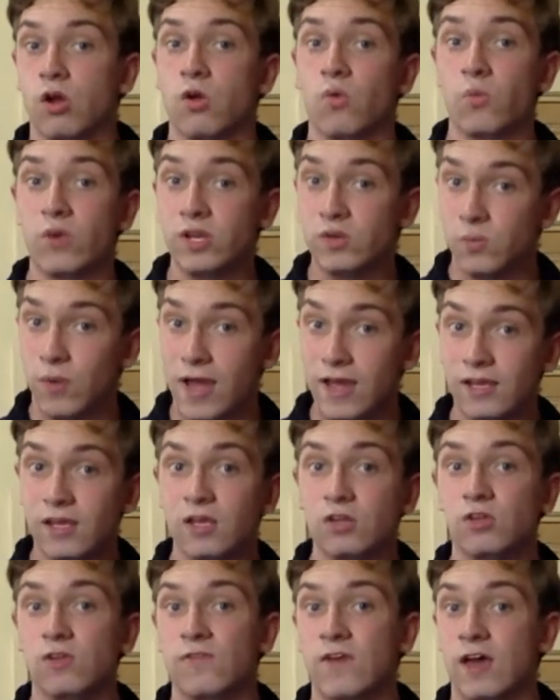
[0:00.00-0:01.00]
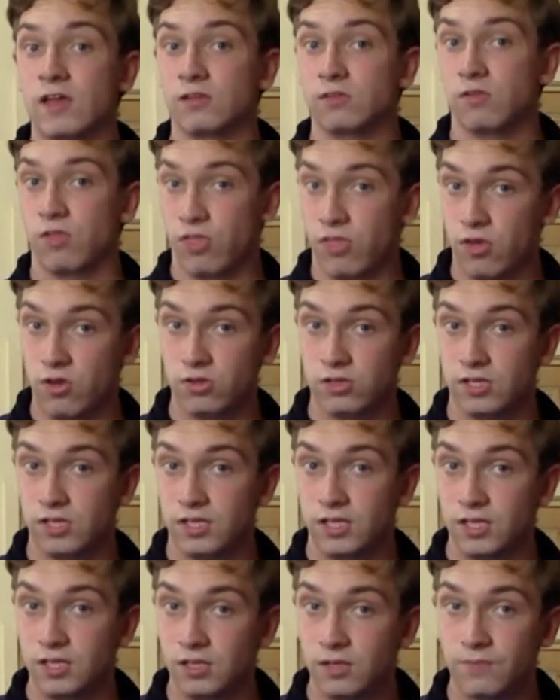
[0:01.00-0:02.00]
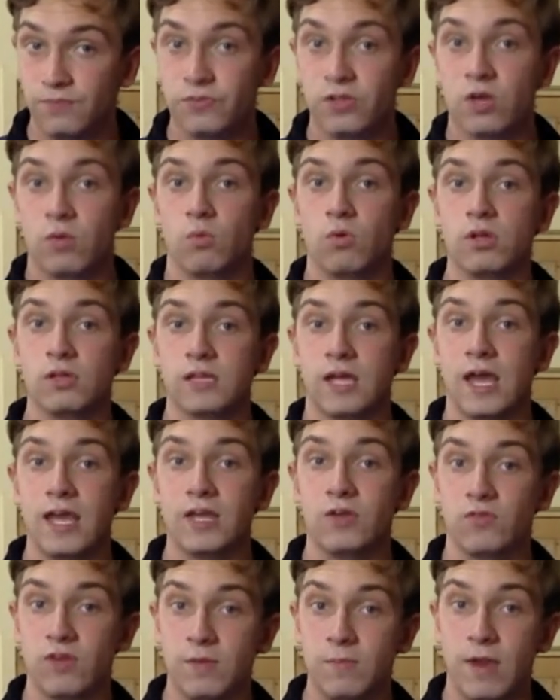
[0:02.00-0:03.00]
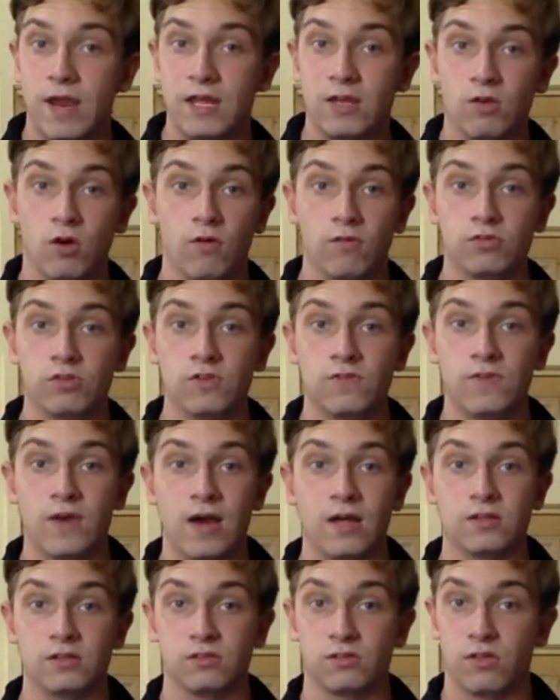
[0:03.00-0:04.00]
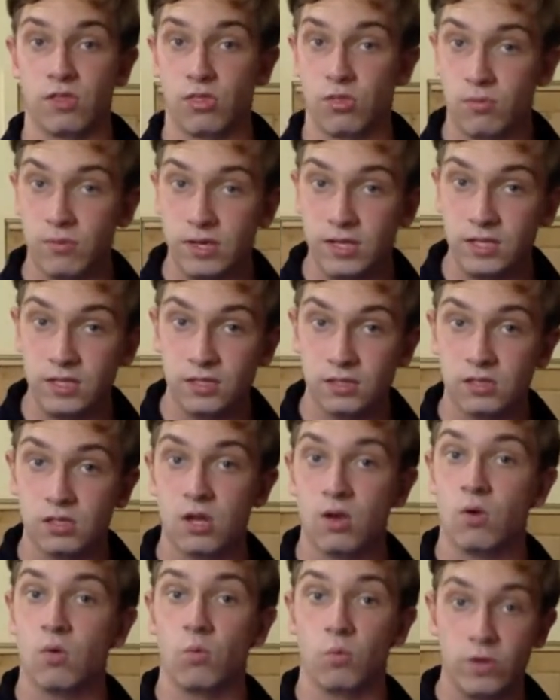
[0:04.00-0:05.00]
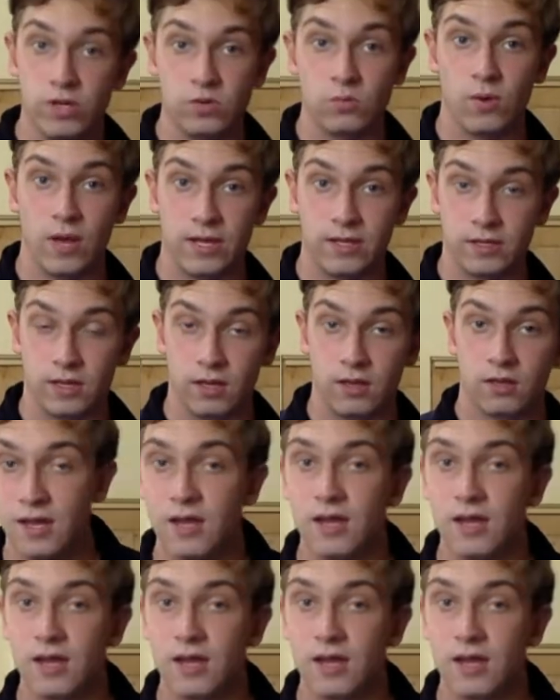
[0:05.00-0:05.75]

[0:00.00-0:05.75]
Wind Waker in 2013 was a remake of 2003's Wind Waker.